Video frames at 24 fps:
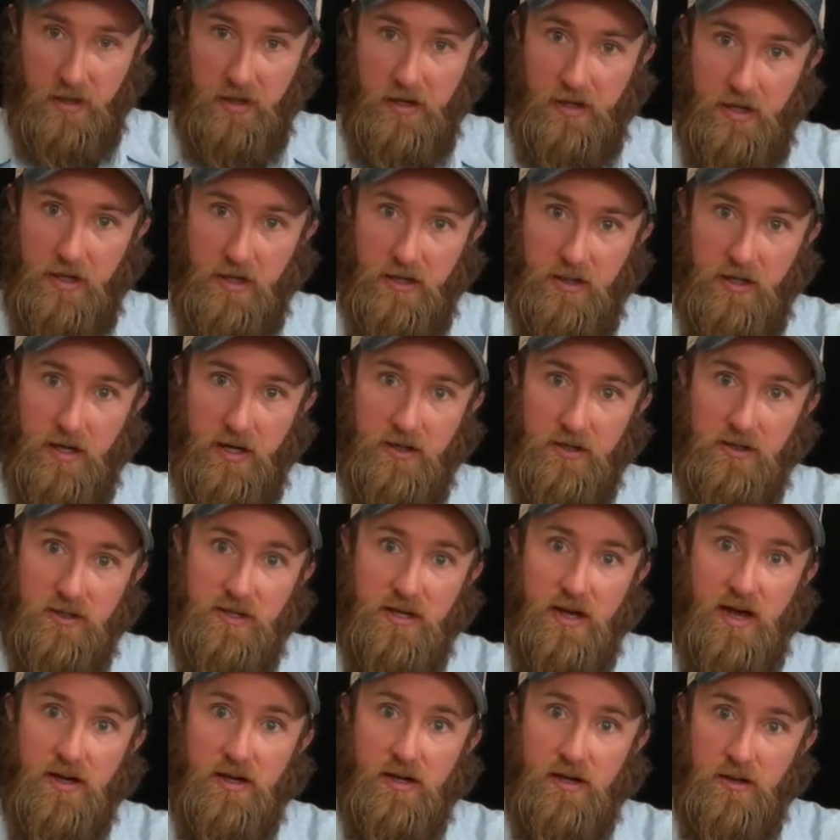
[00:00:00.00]
index
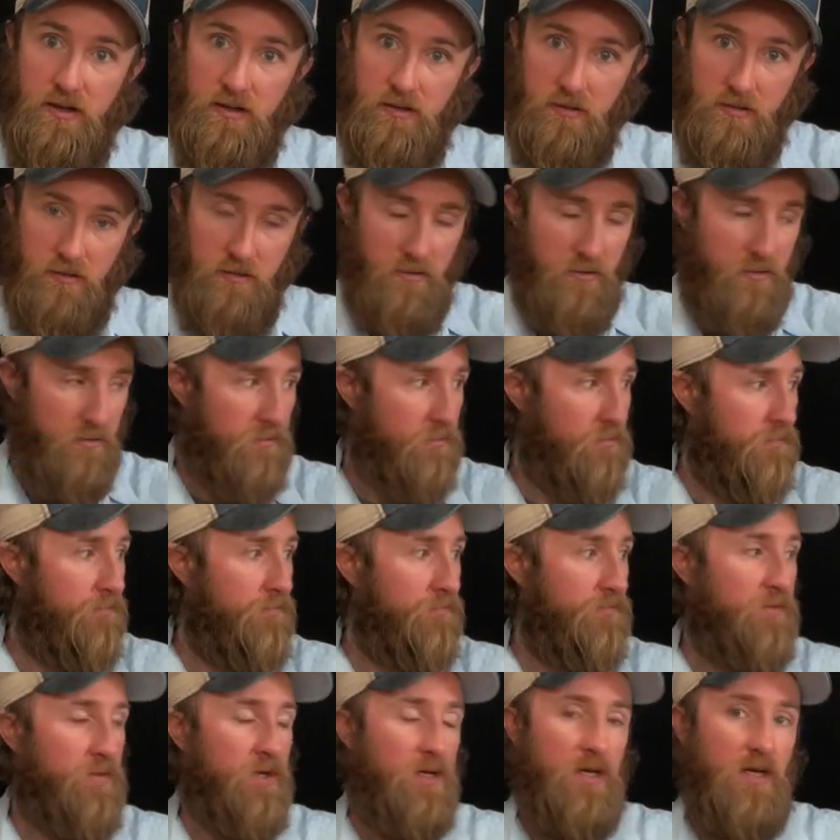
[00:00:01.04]
second,
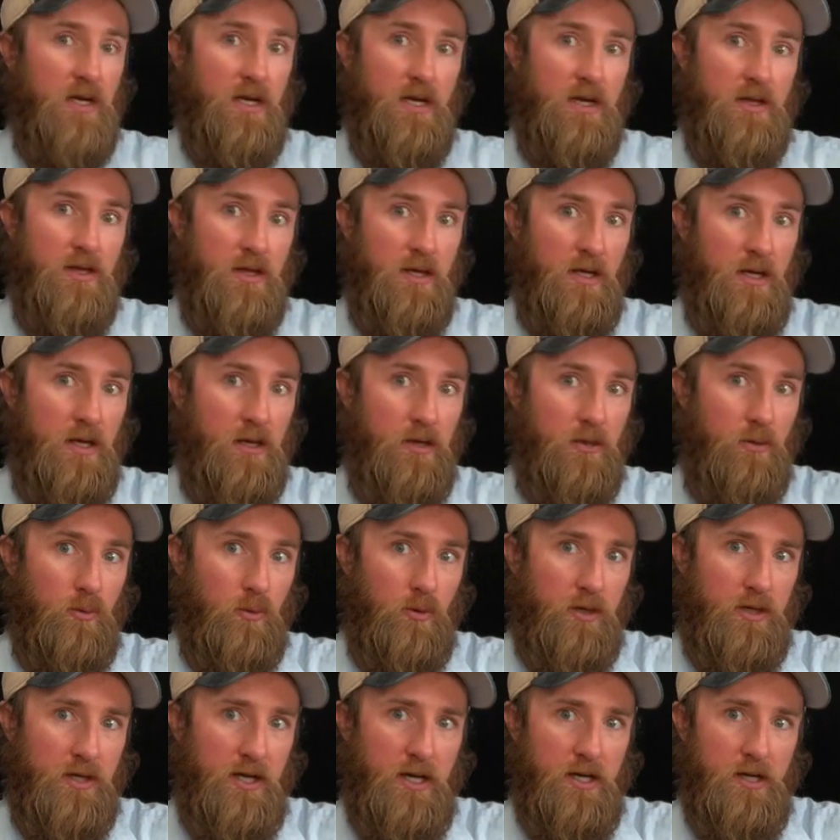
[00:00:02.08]
and then we're
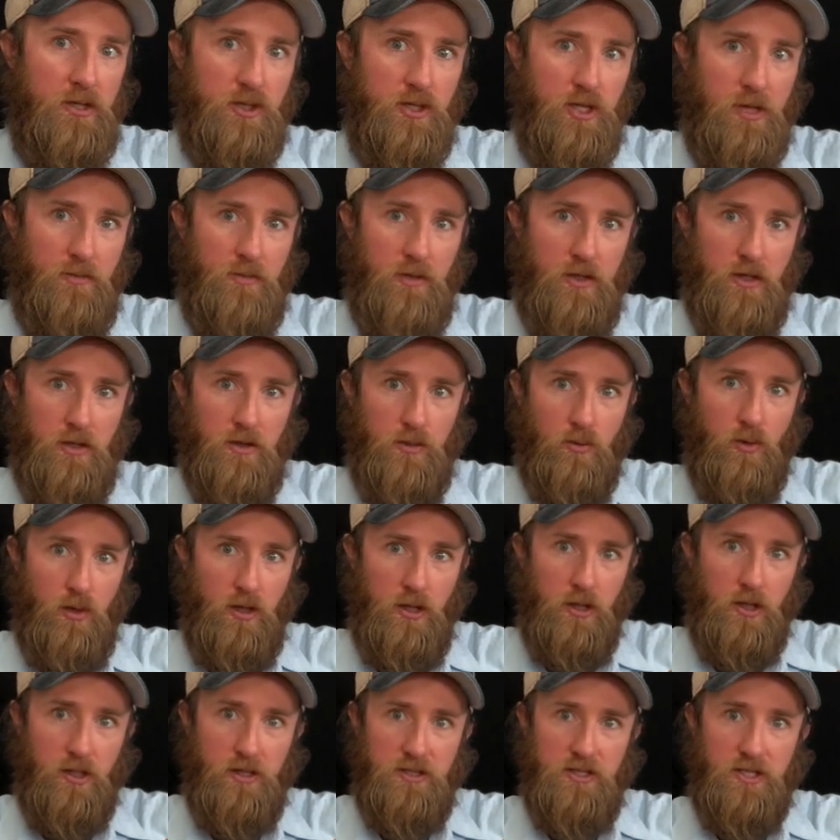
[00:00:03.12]
kind of jumping into what
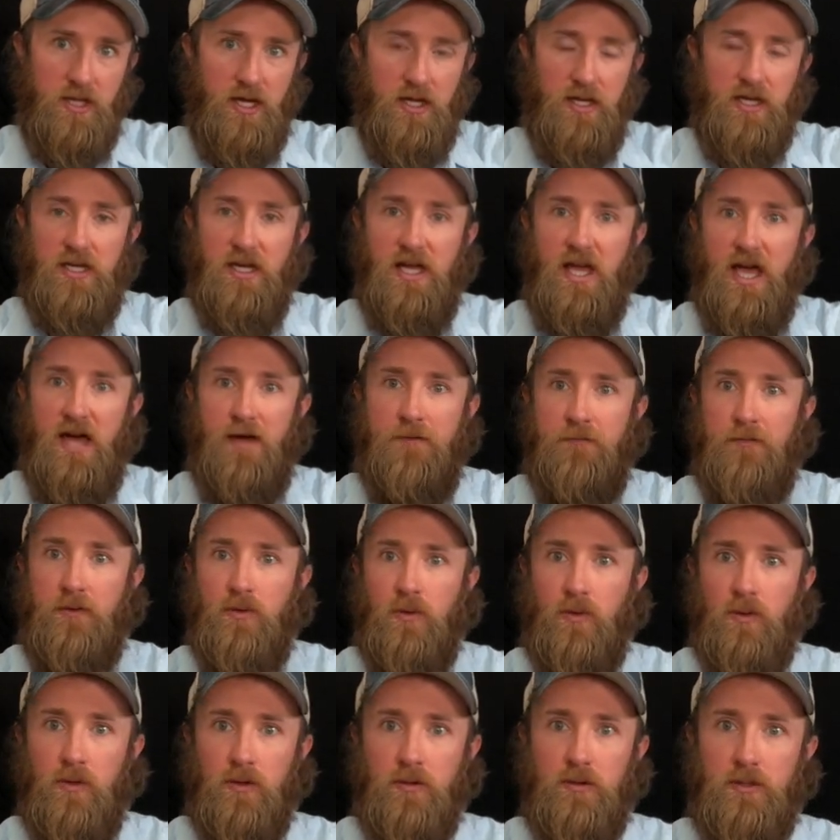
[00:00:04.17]
looks like an F
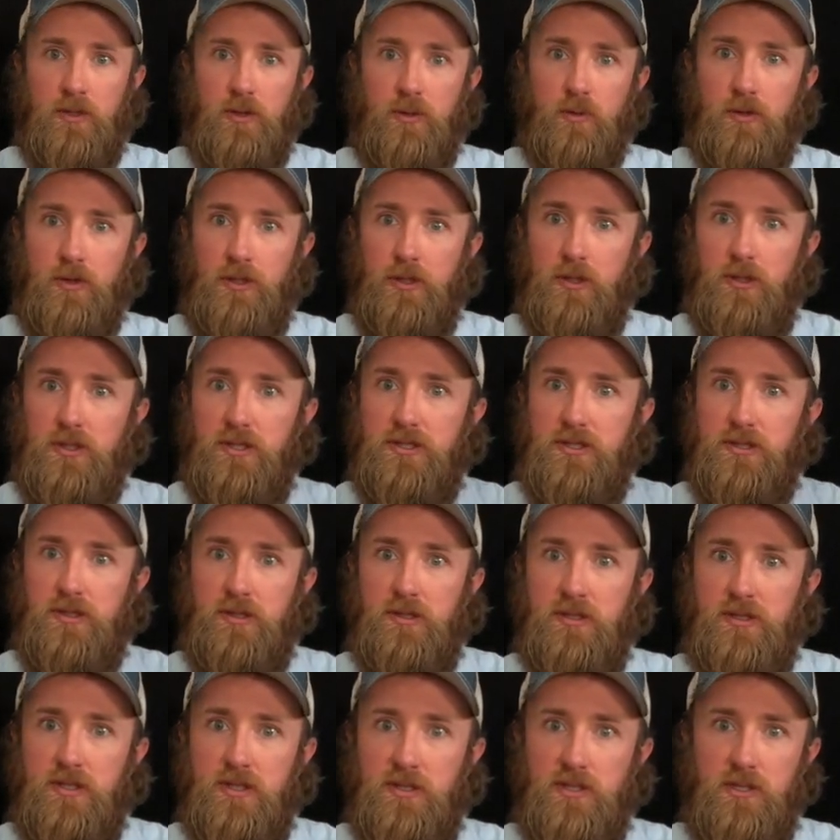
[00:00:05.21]
chord. It's really just a
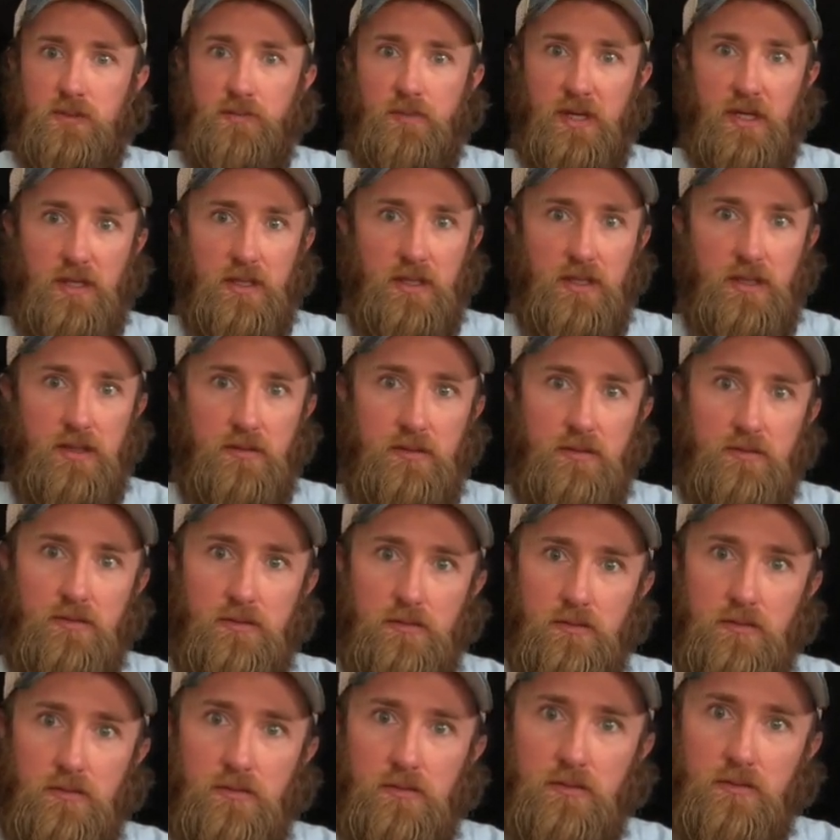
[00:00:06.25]
suspended
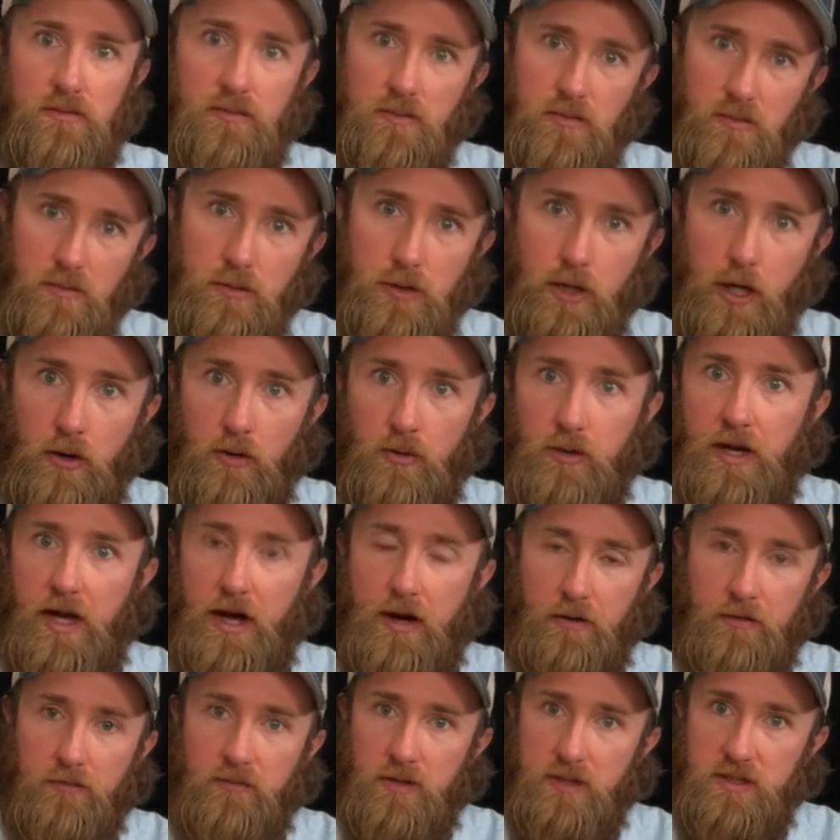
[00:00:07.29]
note
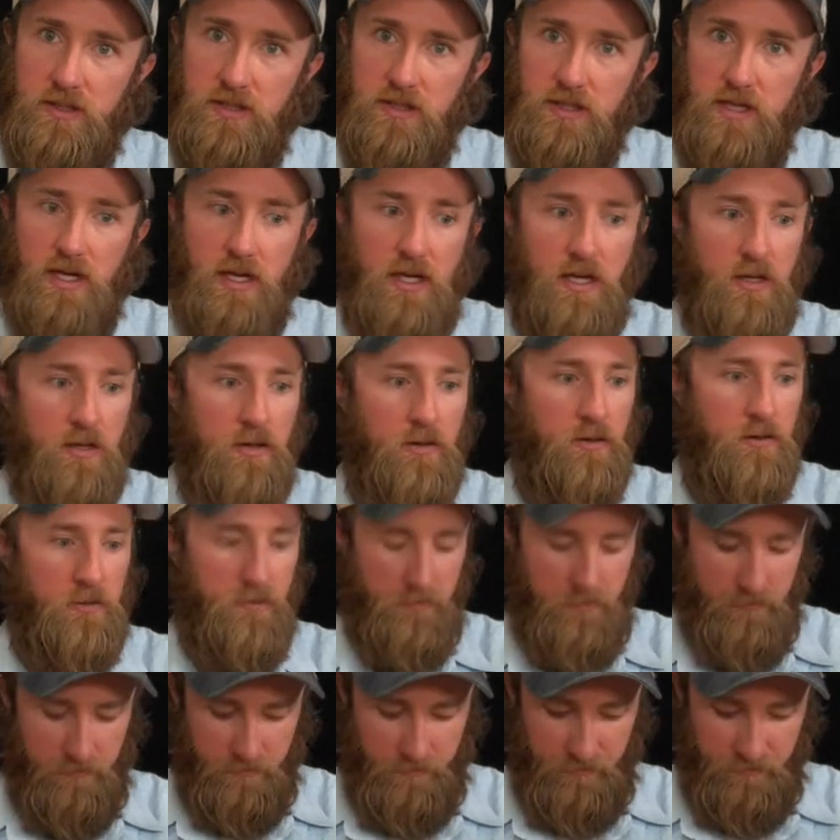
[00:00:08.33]
out of the C.
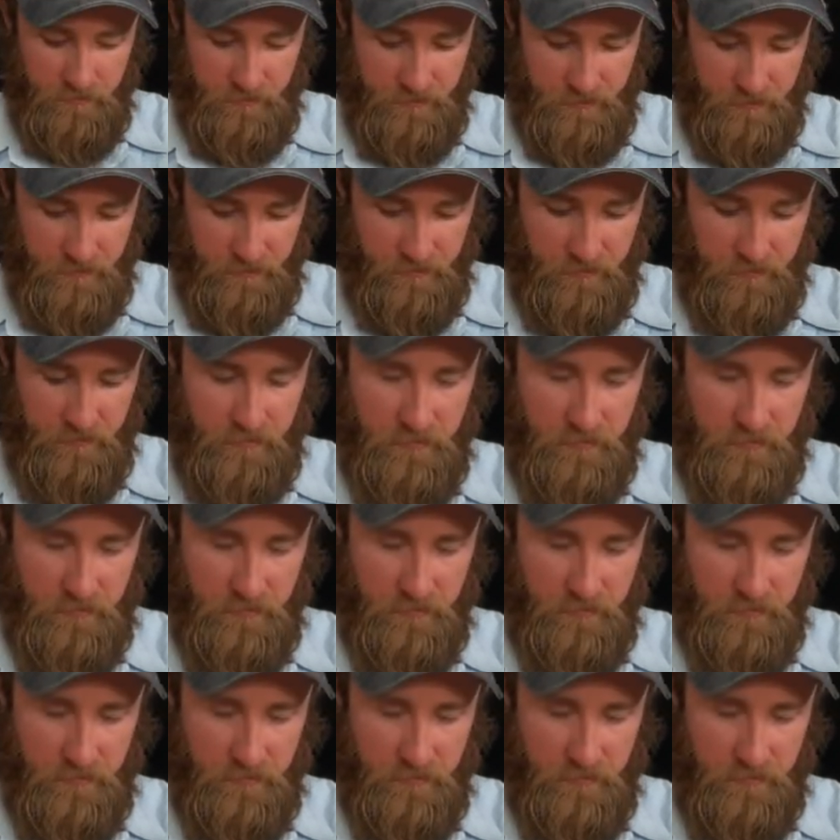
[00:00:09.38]
And